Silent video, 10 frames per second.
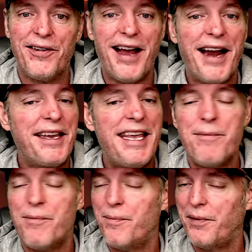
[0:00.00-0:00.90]
You got to
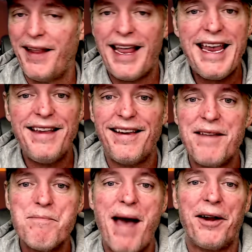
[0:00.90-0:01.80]
keep
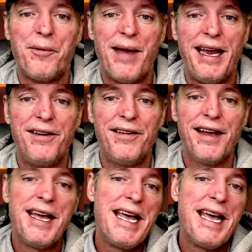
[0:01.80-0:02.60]
Blazing Battle Mage,